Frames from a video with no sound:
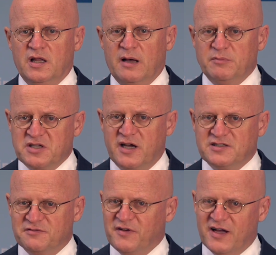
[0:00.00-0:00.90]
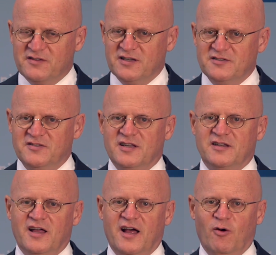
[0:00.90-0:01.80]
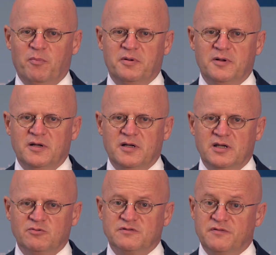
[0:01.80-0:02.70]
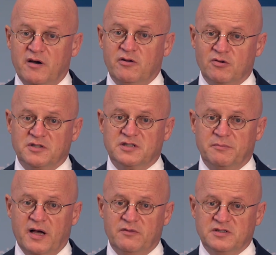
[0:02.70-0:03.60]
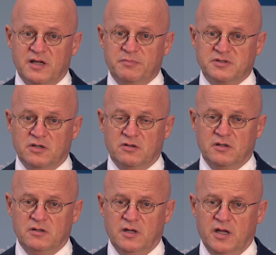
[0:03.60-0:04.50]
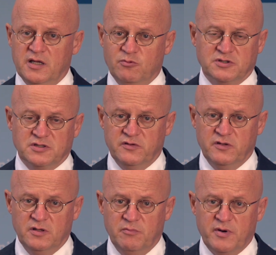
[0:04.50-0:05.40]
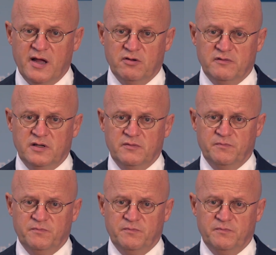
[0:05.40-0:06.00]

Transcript: Now, besides the fact that it didn't help, he was very honest about this episode, and he wasn't proud of it.